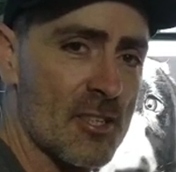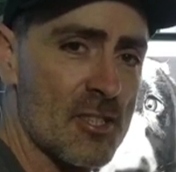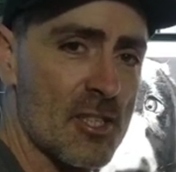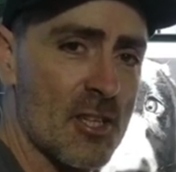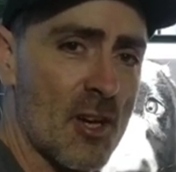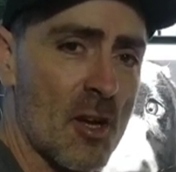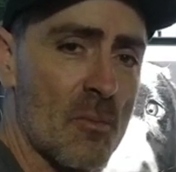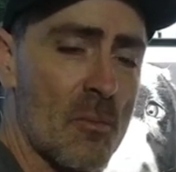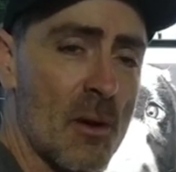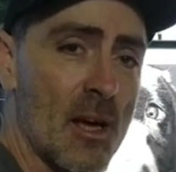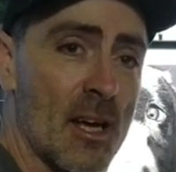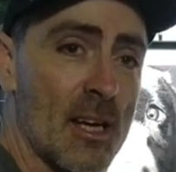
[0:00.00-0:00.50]
As
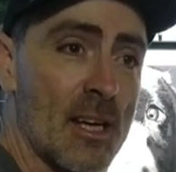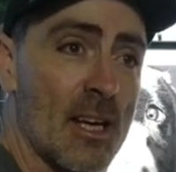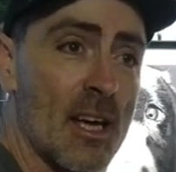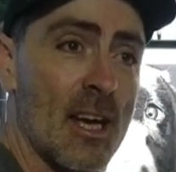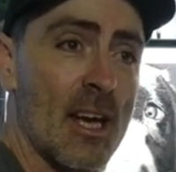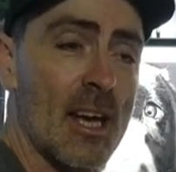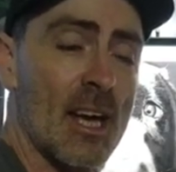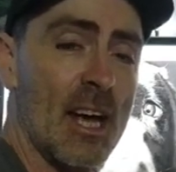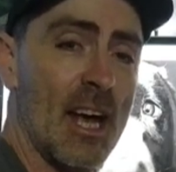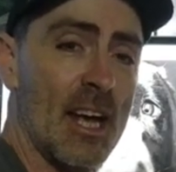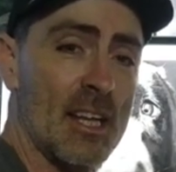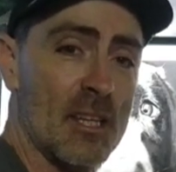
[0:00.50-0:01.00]
you know me,
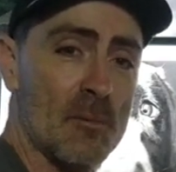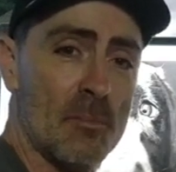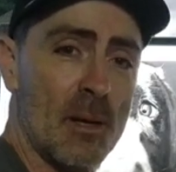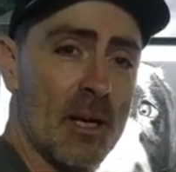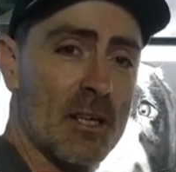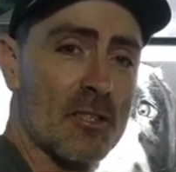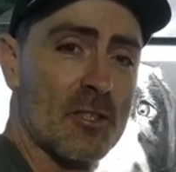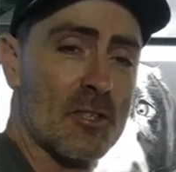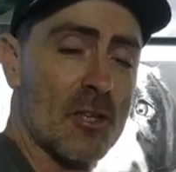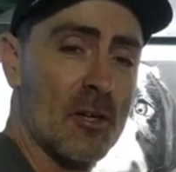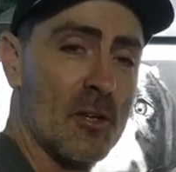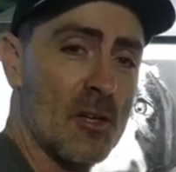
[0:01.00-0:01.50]
in the
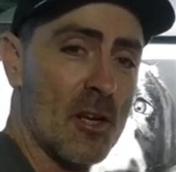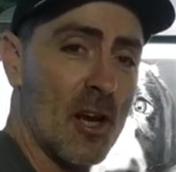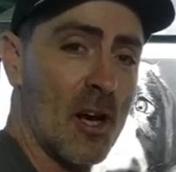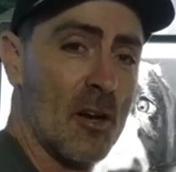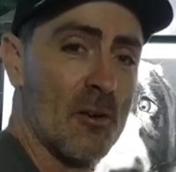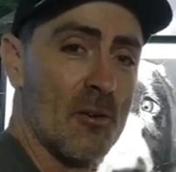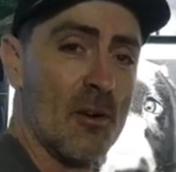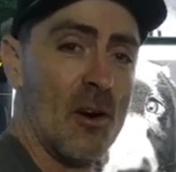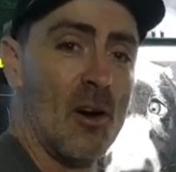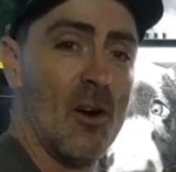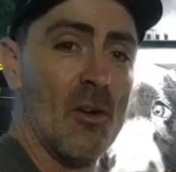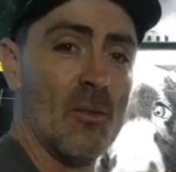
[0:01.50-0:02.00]
big
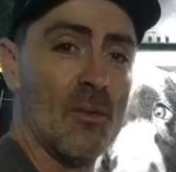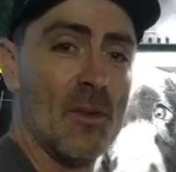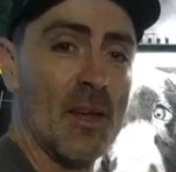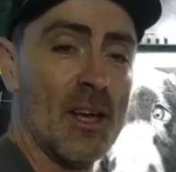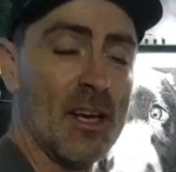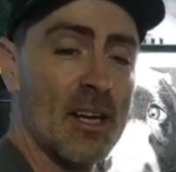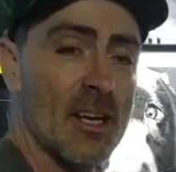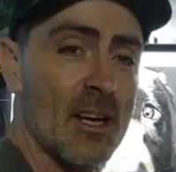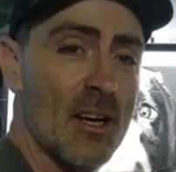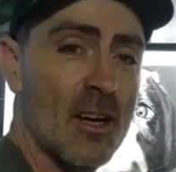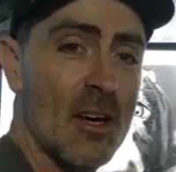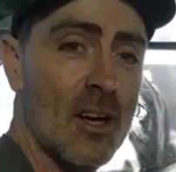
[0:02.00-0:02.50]
studio, on
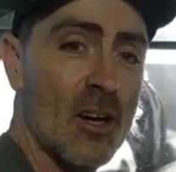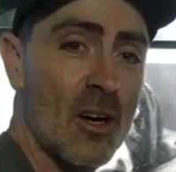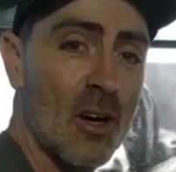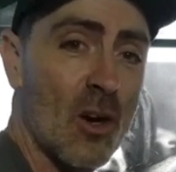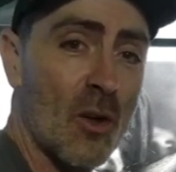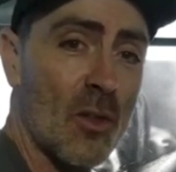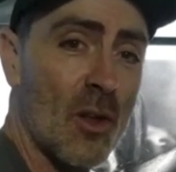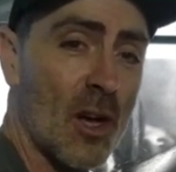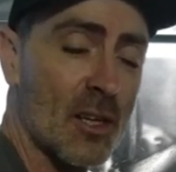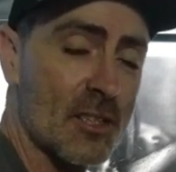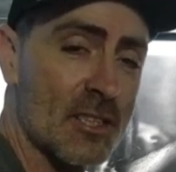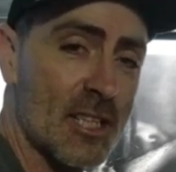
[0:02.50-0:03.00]
the
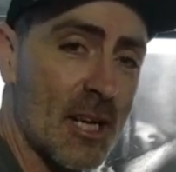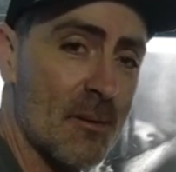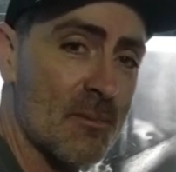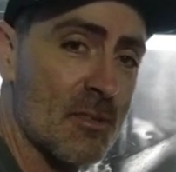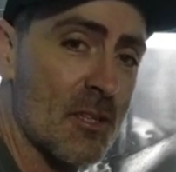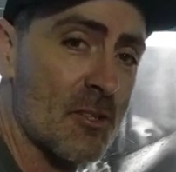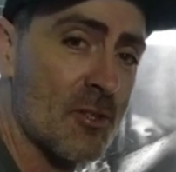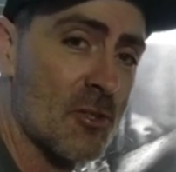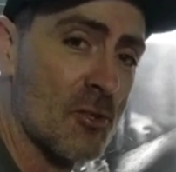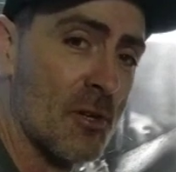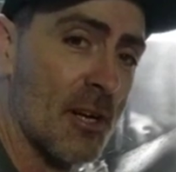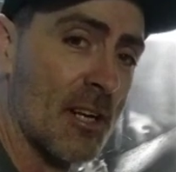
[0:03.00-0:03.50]
other
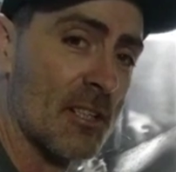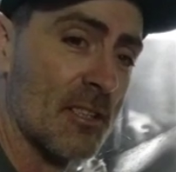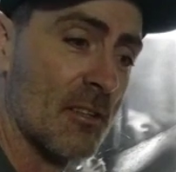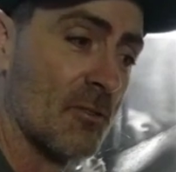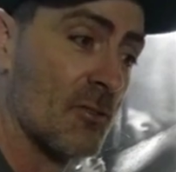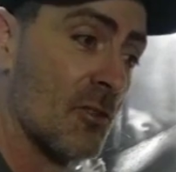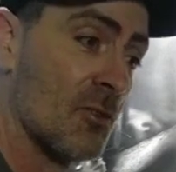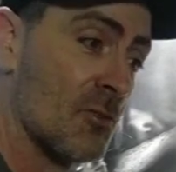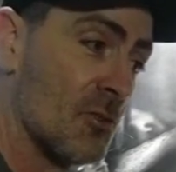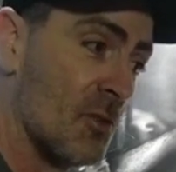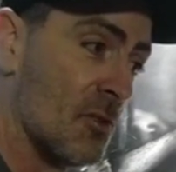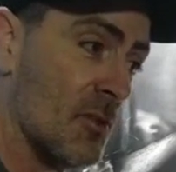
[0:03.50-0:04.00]
tips and tricks,
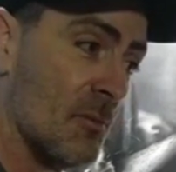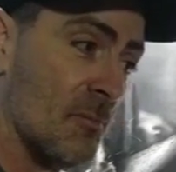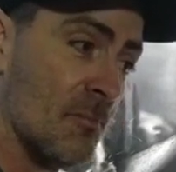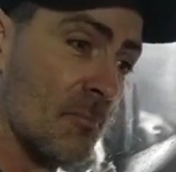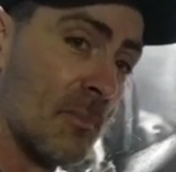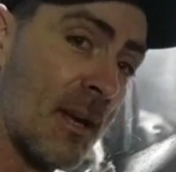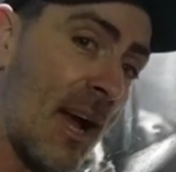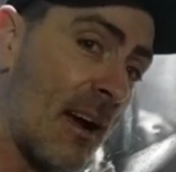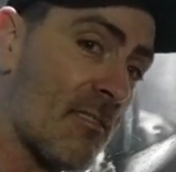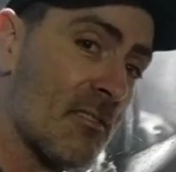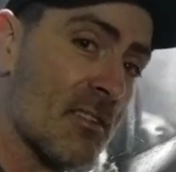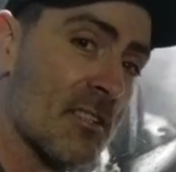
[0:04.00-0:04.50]
I've just done the
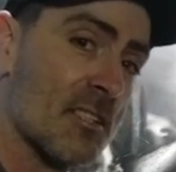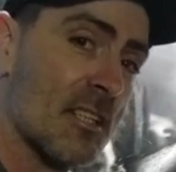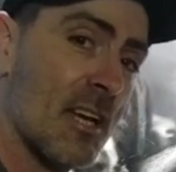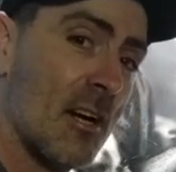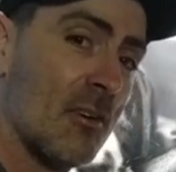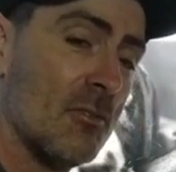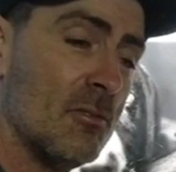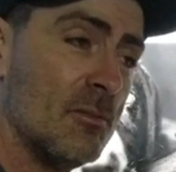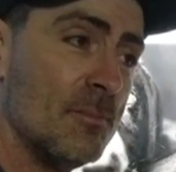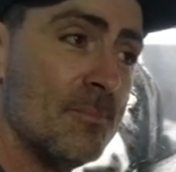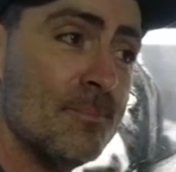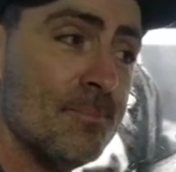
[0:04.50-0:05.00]

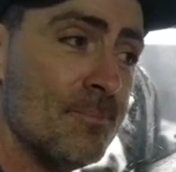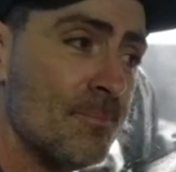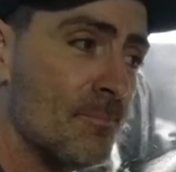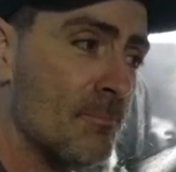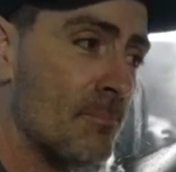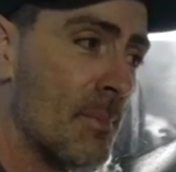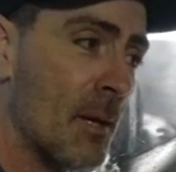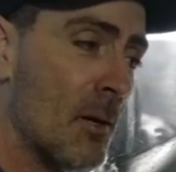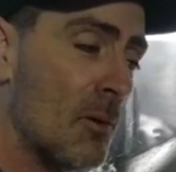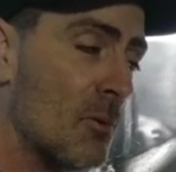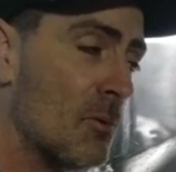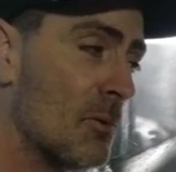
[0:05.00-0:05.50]
carousel
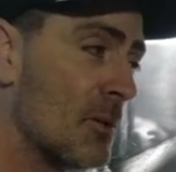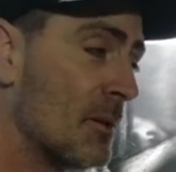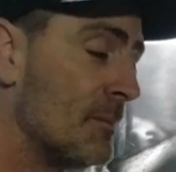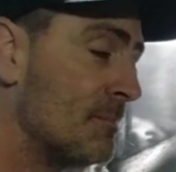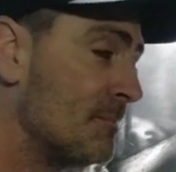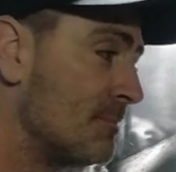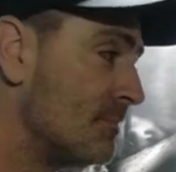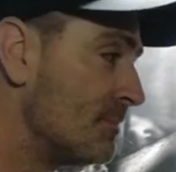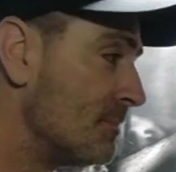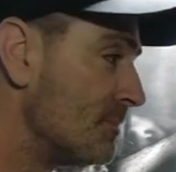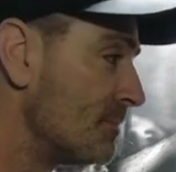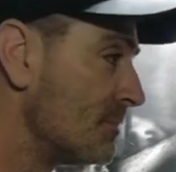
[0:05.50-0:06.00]
build,
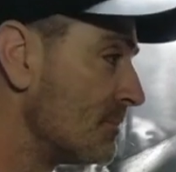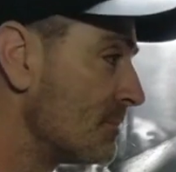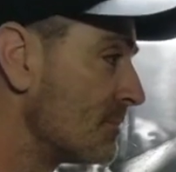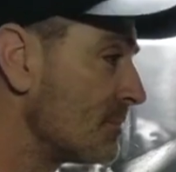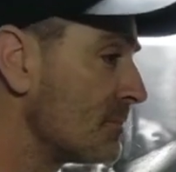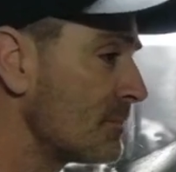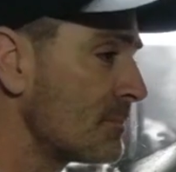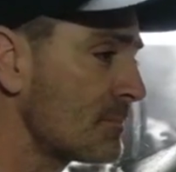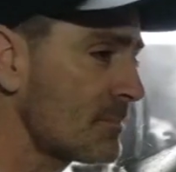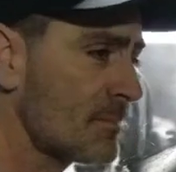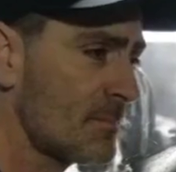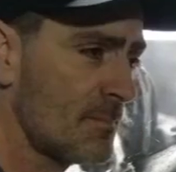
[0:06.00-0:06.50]

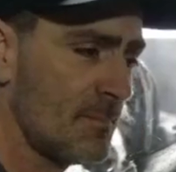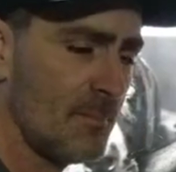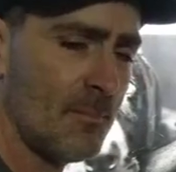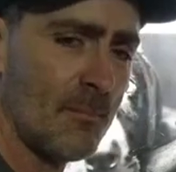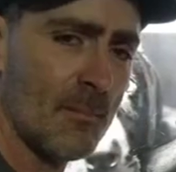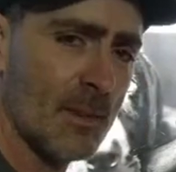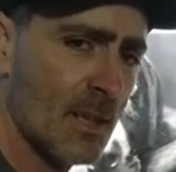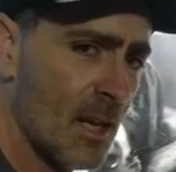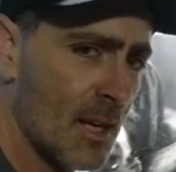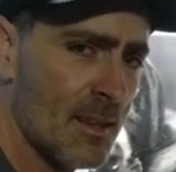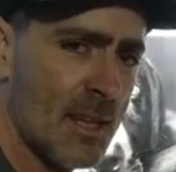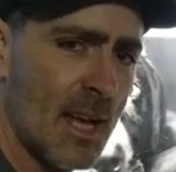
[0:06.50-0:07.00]

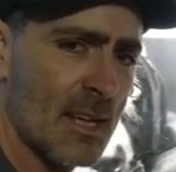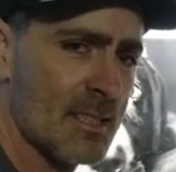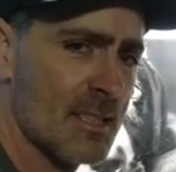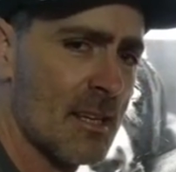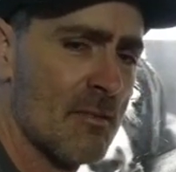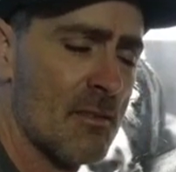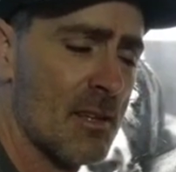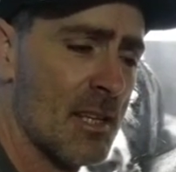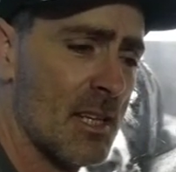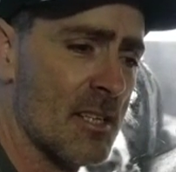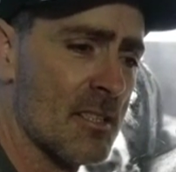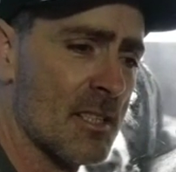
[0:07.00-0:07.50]
and
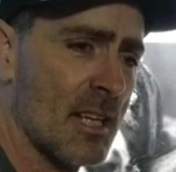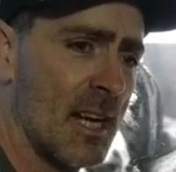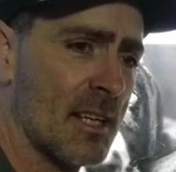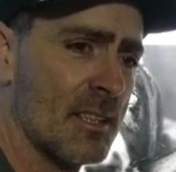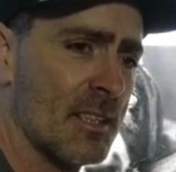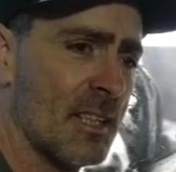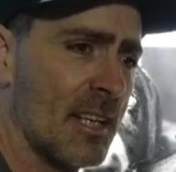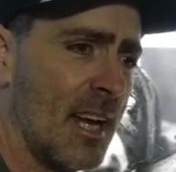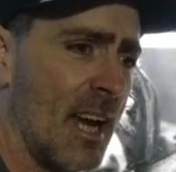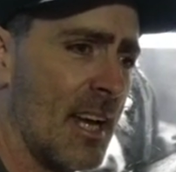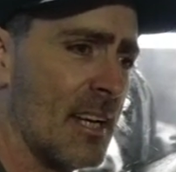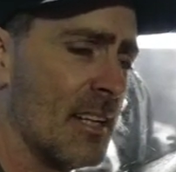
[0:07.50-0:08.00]
that's everything to
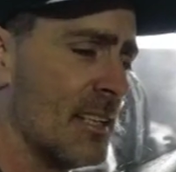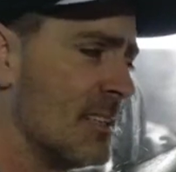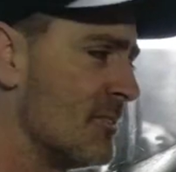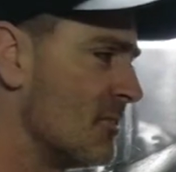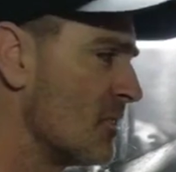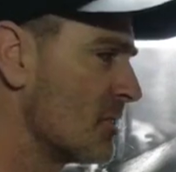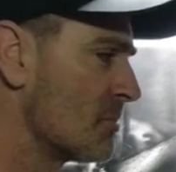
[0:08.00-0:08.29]
hand again.